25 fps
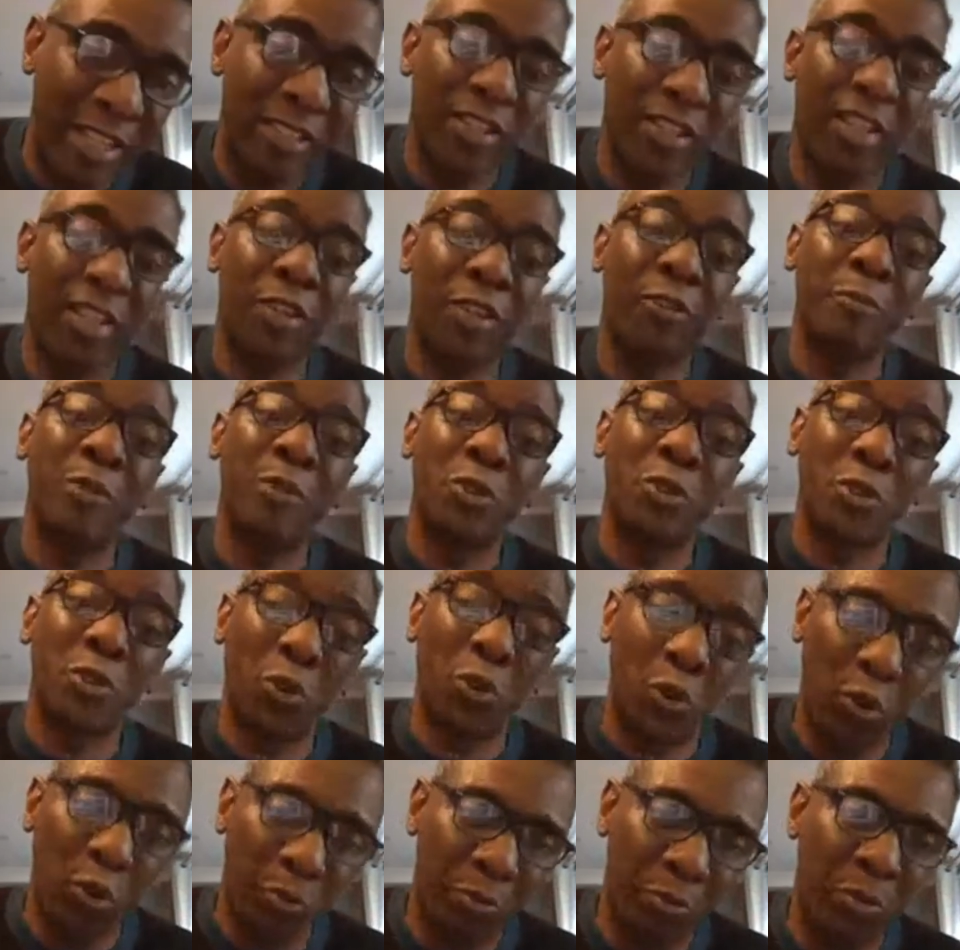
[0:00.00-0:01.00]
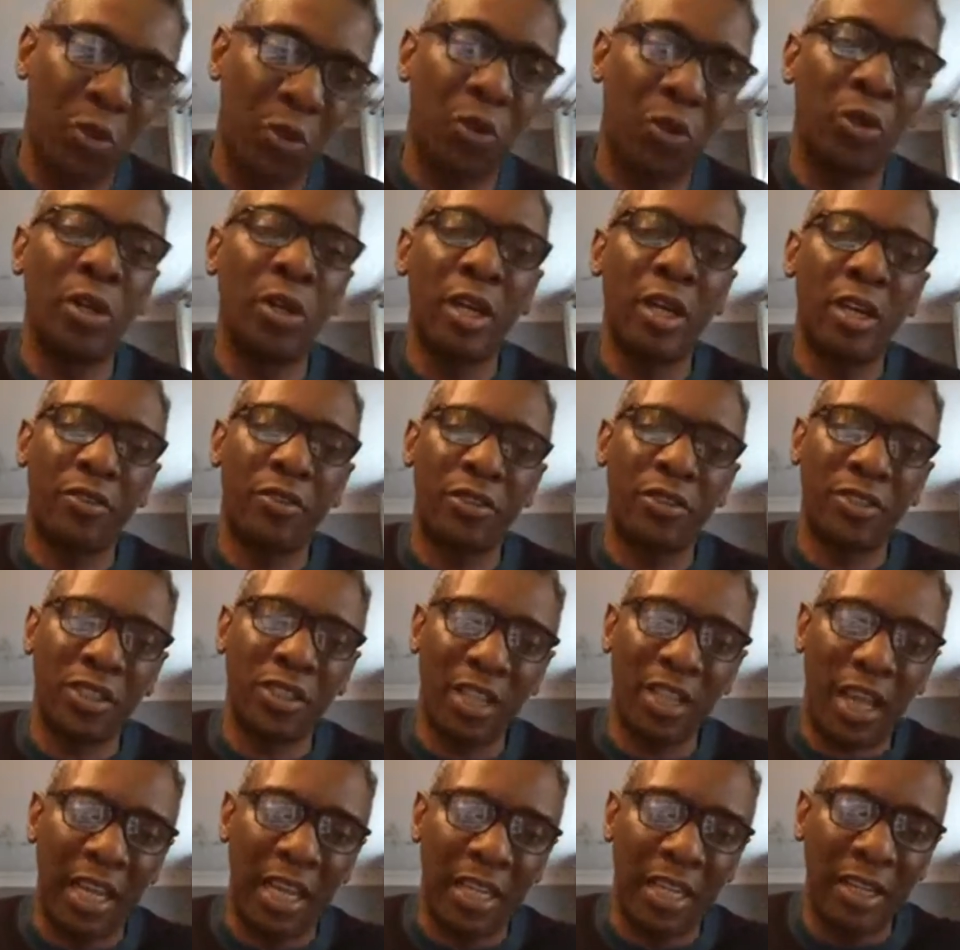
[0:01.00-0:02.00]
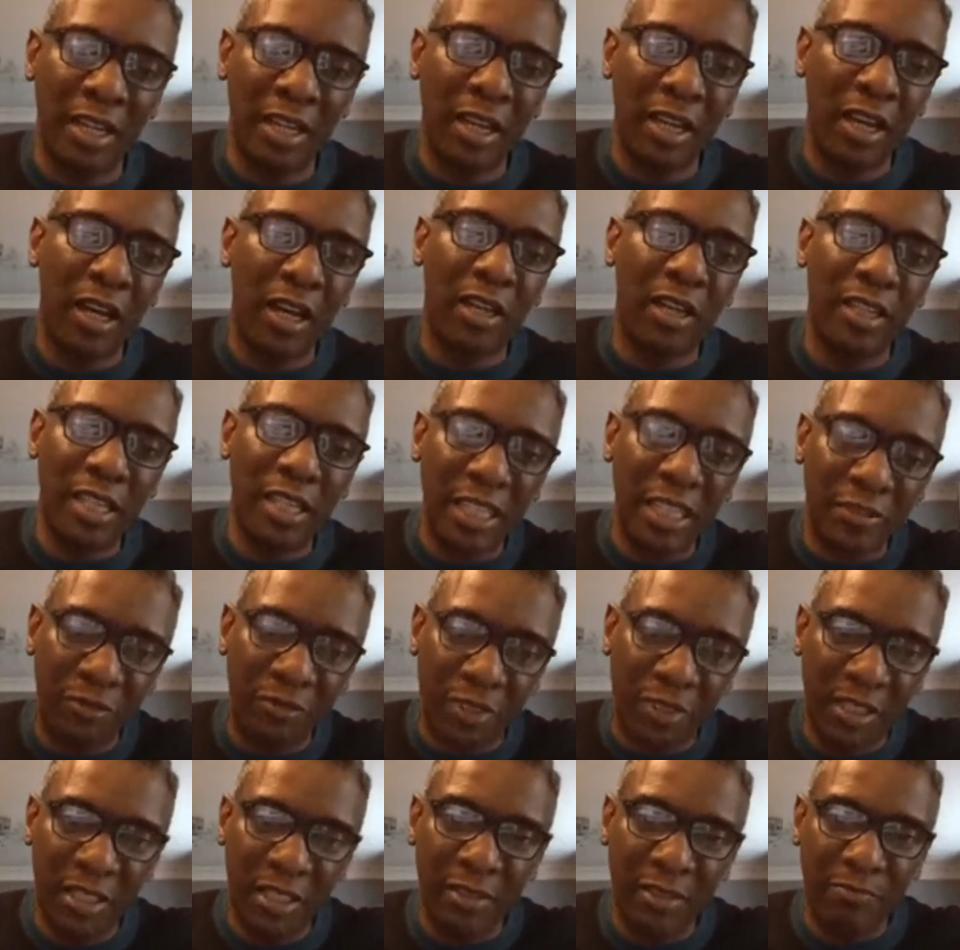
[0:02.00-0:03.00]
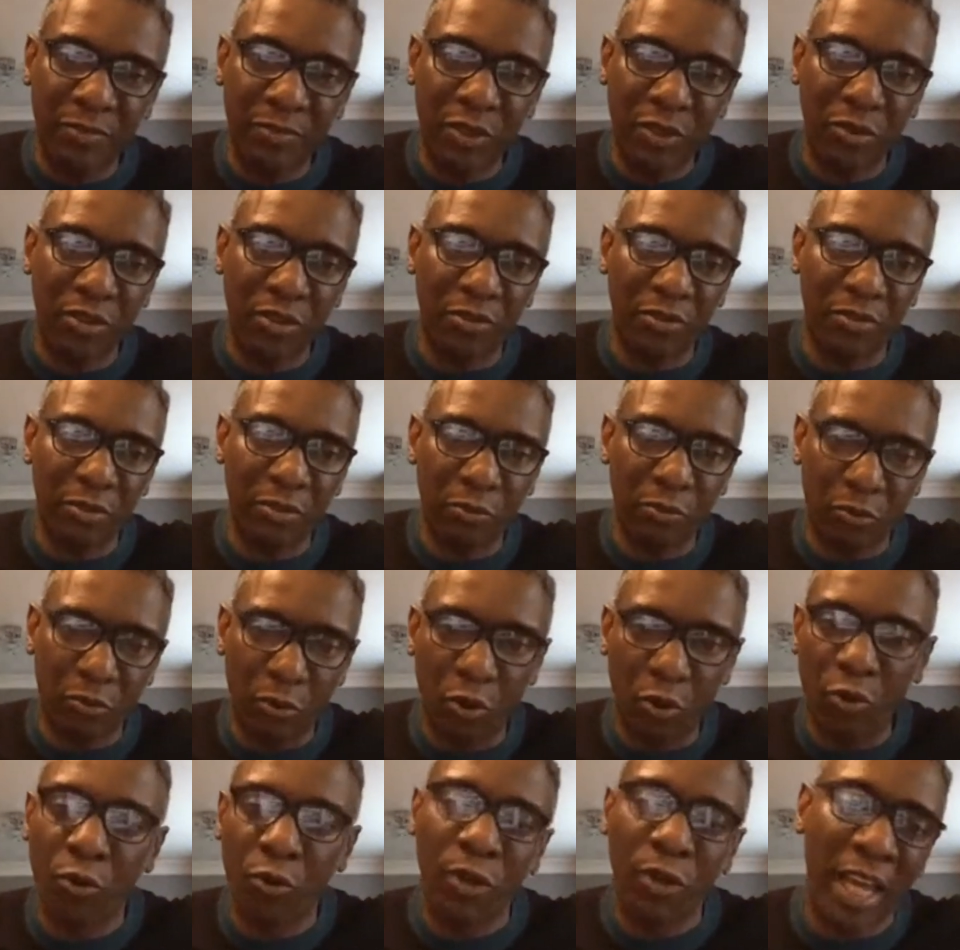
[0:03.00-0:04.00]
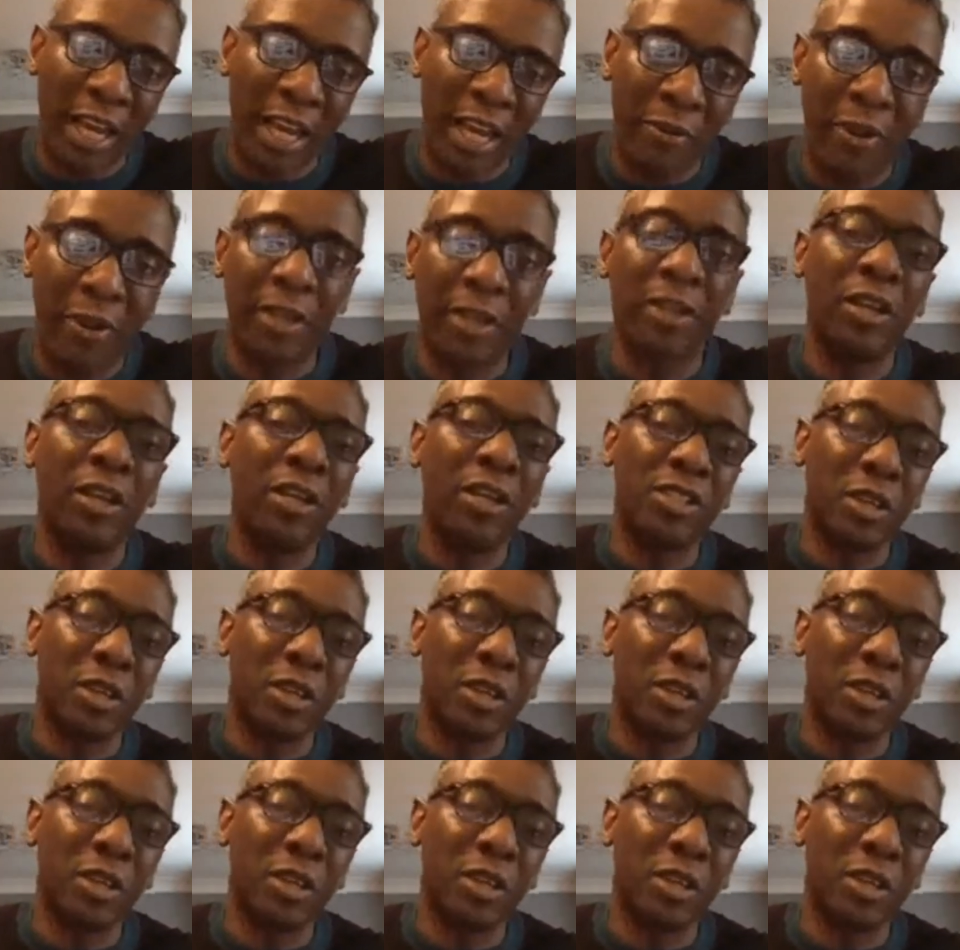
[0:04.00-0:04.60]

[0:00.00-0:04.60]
So they're going to absorb more than, say, a leafy sort of rural area.